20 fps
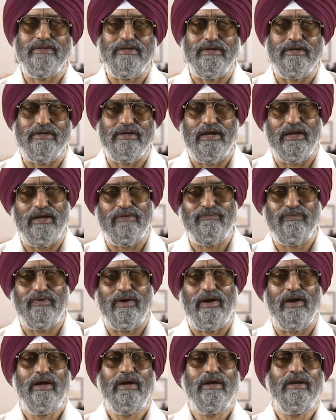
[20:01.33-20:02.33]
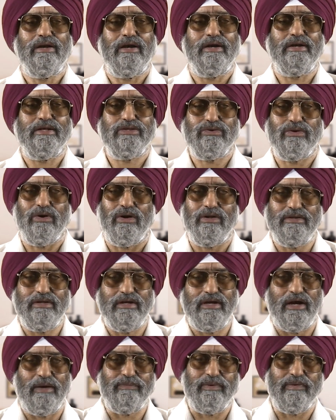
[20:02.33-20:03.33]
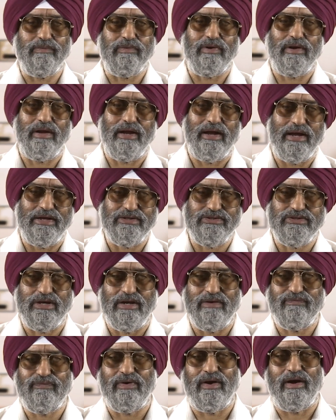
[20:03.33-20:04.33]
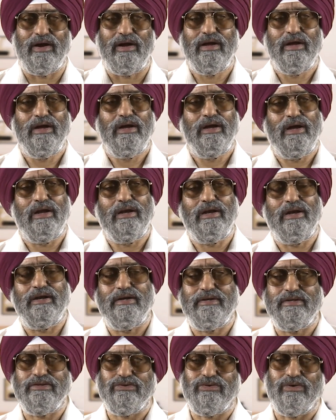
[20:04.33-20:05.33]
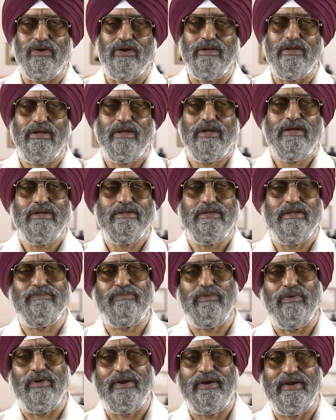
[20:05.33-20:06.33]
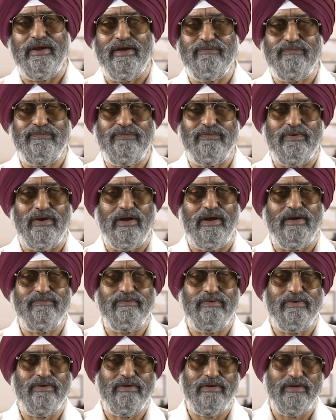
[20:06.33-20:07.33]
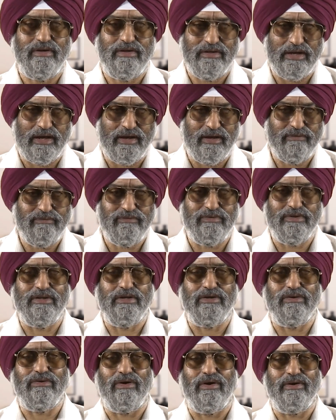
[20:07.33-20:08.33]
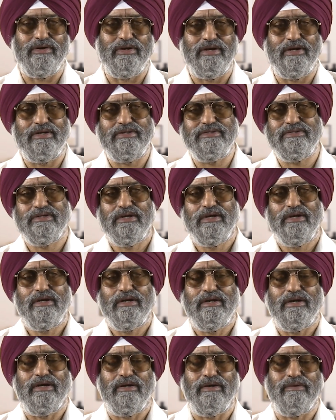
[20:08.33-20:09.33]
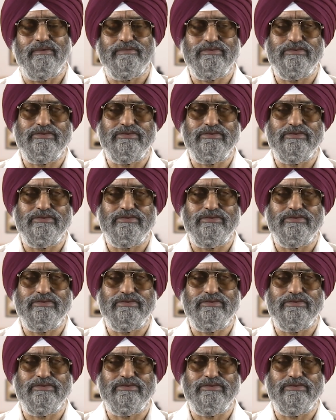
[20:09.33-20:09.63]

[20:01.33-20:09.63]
theta alpha let us call the hyperbola h alpha and let us call the point f have, uh, have with the coordinates uh,